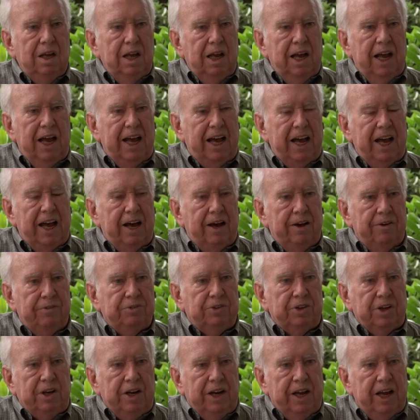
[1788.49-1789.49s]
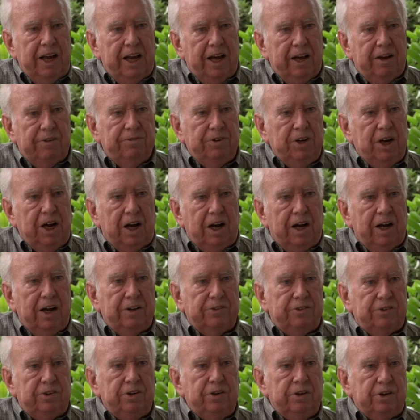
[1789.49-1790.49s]
haves and
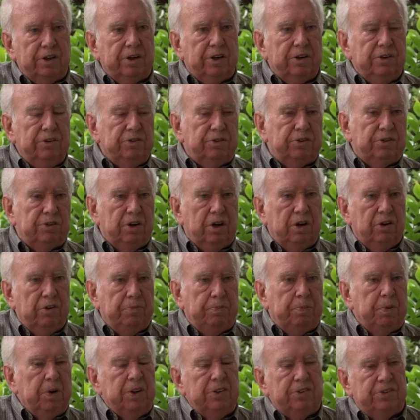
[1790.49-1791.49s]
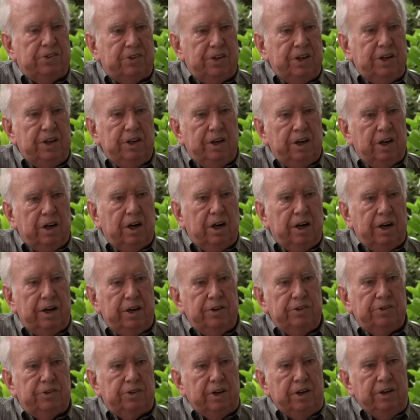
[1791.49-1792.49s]
have-nots, into conserved pristine
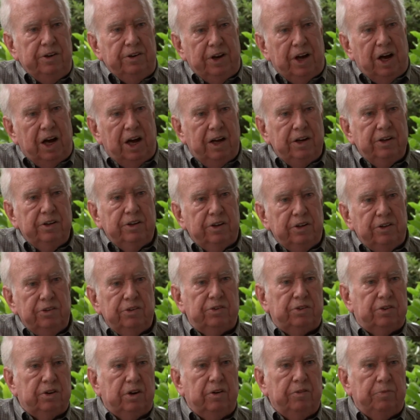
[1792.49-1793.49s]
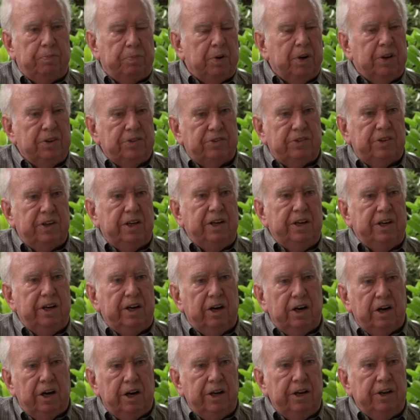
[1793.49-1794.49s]
areas and non-conserved pristine
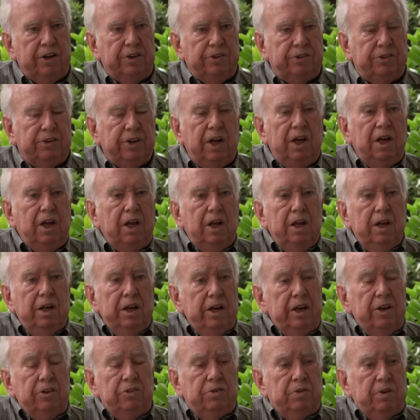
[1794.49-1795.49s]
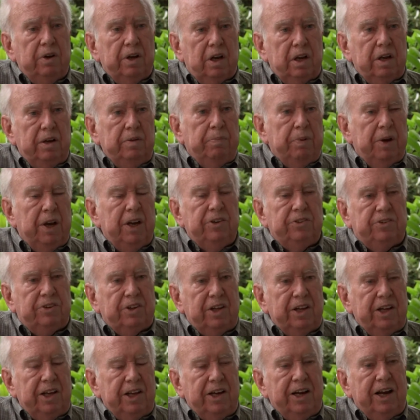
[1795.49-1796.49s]
areas, is really
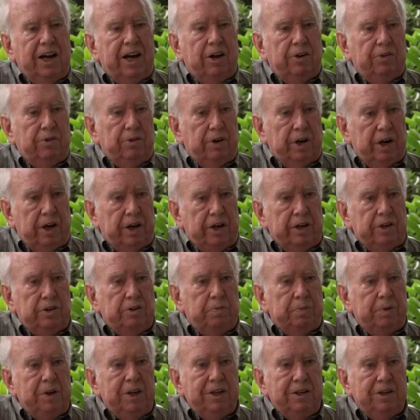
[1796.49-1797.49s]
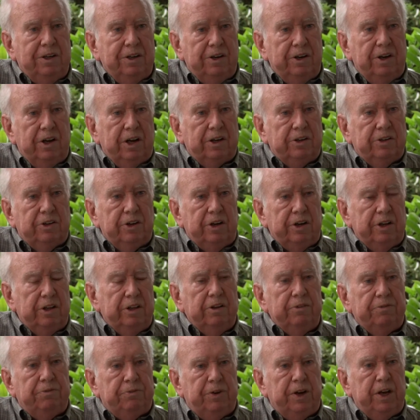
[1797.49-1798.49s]
basically an outrage being conducted in
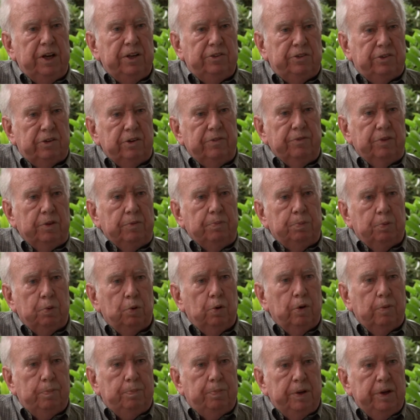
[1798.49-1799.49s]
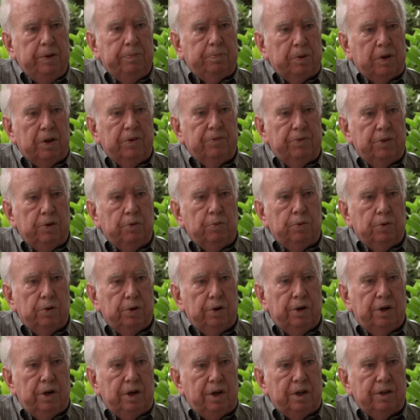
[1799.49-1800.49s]
the face of the poor people of the
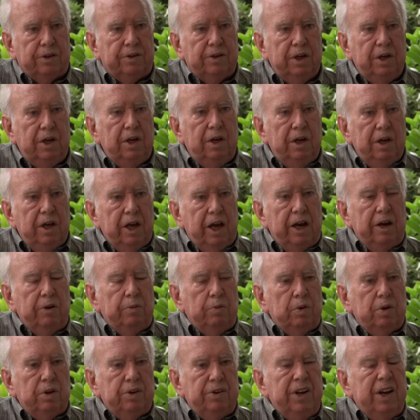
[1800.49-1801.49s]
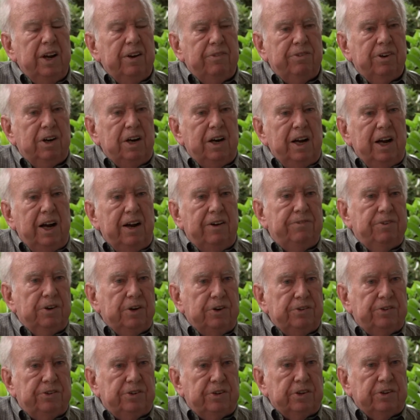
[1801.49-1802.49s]
world. and it will never
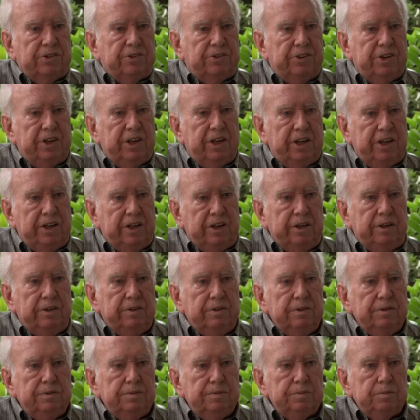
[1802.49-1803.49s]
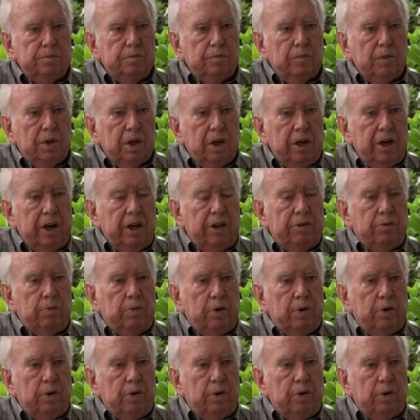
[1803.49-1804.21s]
ever succeed. In other